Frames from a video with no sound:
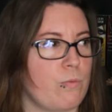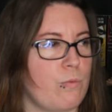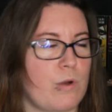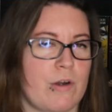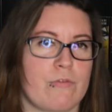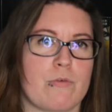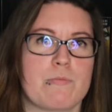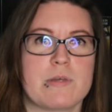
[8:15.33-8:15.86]

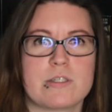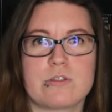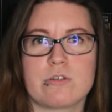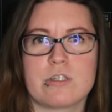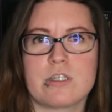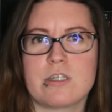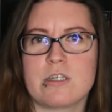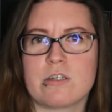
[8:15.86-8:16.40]
whatever
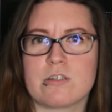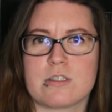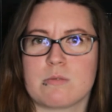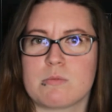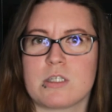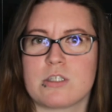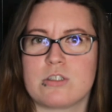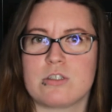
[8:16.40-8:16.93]
mystery or
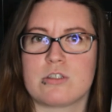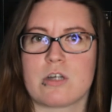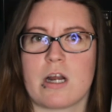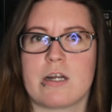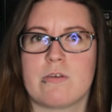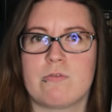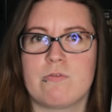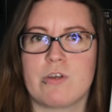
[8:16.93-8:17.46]
something she's
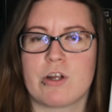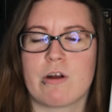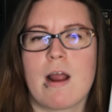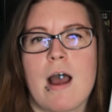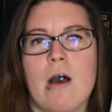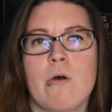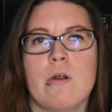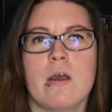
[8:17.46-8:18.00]
trying to figure
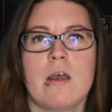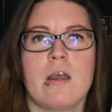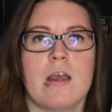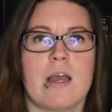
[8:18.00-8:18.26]
out,